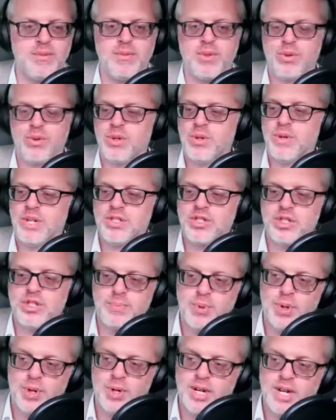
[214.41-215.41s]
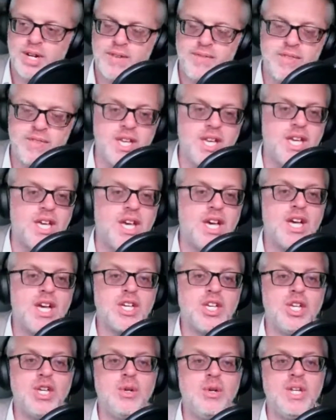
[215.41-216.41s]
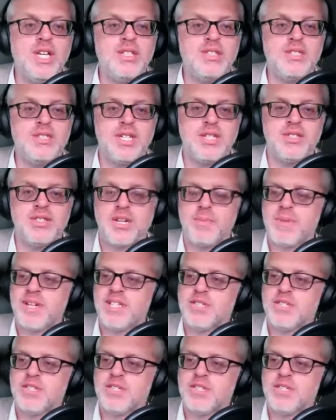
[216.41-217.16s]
through its support of the CUNY system.